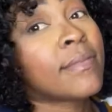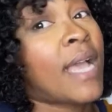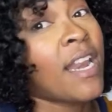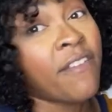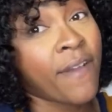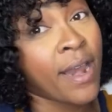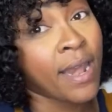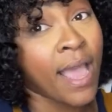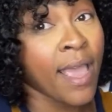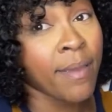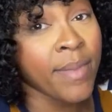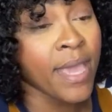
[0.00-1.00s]
And if I
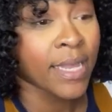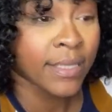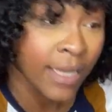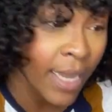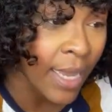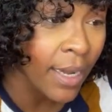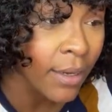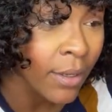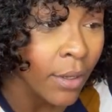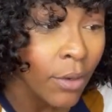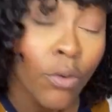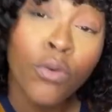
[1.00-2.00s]
lie me, I tell,
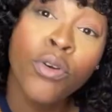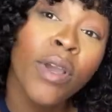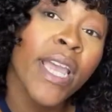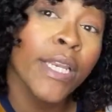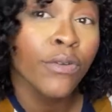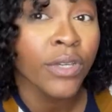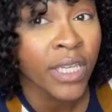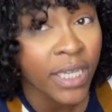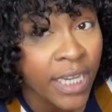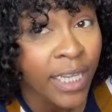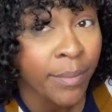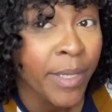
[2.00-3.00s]
you
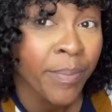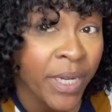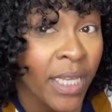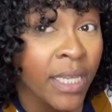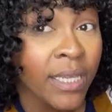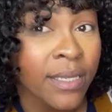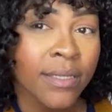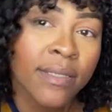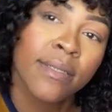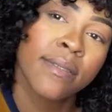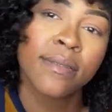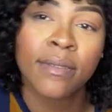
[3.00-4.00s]
educate me,
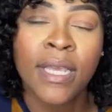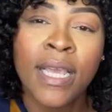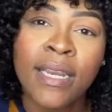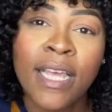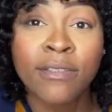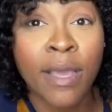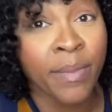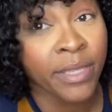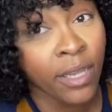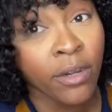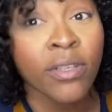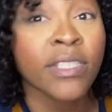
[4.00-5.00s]
please. That's why I'm
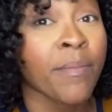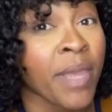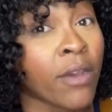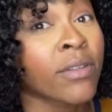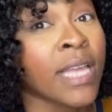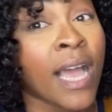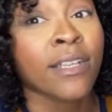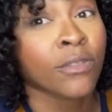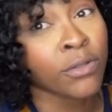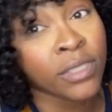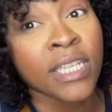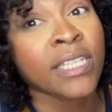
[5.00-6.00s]
telling you, I go talk
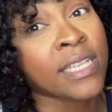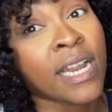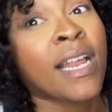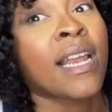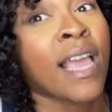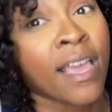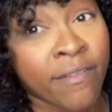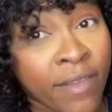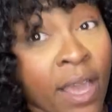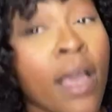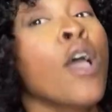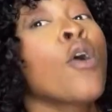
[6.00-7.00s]
some things in other life
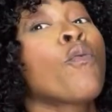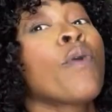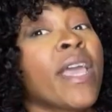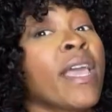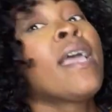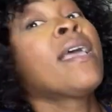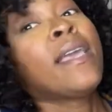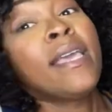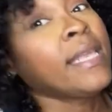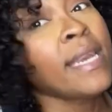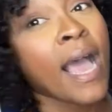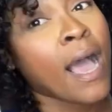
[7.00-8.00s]
yeah, where
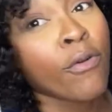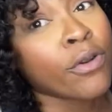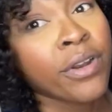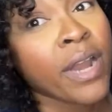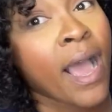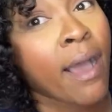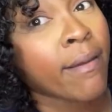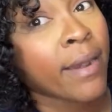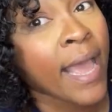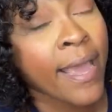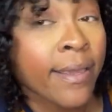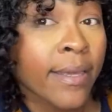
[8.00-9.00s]
you not go
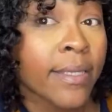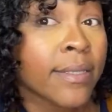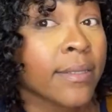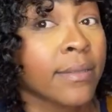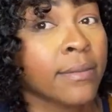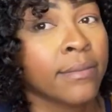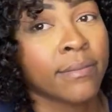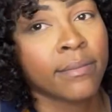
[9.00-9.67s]
like it.